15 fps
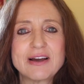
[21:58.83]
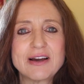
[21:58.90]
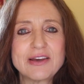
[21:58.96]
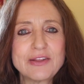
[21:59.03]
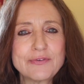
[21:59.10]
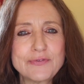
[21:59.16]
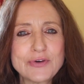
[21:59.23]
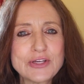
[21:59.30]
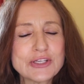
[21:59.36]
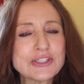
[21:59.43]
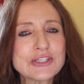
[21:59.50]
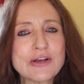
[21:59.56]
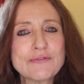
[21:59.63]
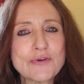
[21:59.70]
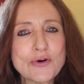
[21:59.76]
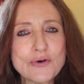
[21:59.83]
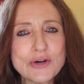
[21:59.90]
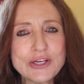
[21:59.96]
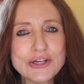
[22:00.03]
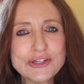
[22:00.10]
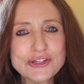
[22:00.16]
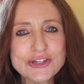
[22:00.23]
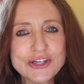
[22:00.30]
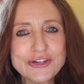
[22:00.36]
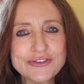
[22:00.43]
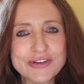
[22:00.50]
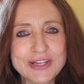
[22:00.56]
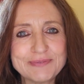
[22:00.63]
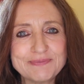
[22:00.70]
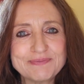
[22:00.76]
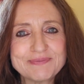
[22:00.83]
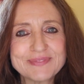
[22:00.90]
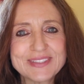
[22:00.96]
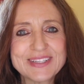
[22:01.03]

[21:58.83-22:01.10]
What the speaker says: either for yourself or your children,